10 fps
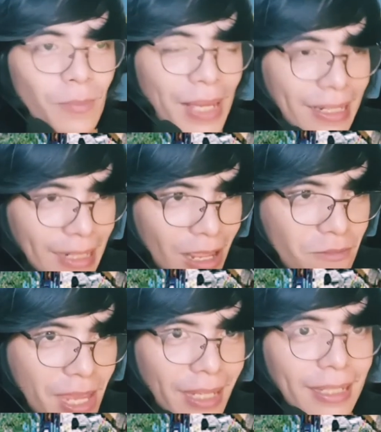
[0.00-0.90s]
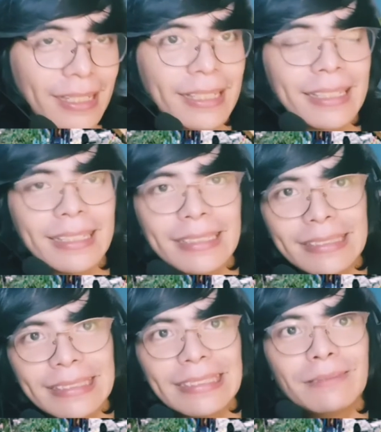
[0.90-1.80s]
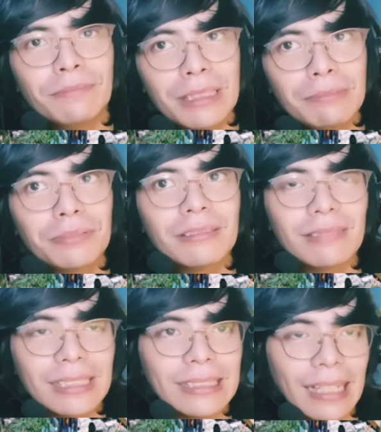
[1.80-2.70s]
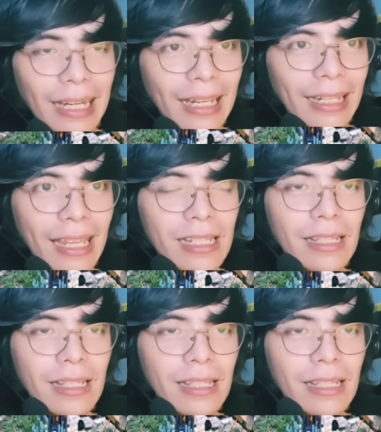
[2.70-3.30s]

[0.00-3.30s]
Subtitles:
pandemic, people will die.